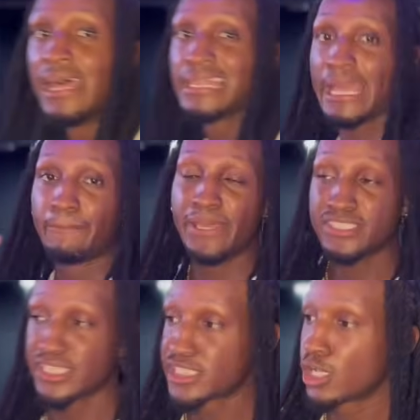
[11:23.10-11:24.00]
like
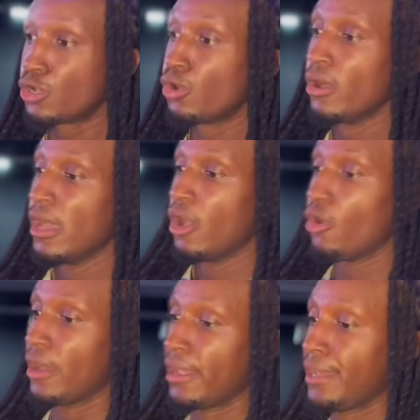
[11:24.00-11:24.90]
pigeon toe
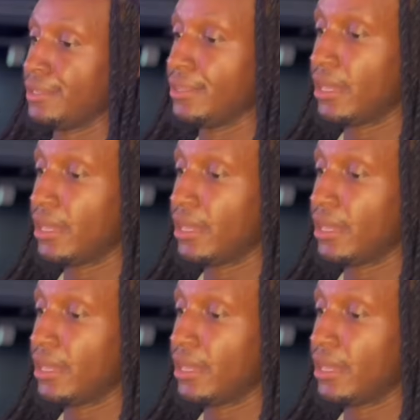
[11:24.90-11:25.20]
and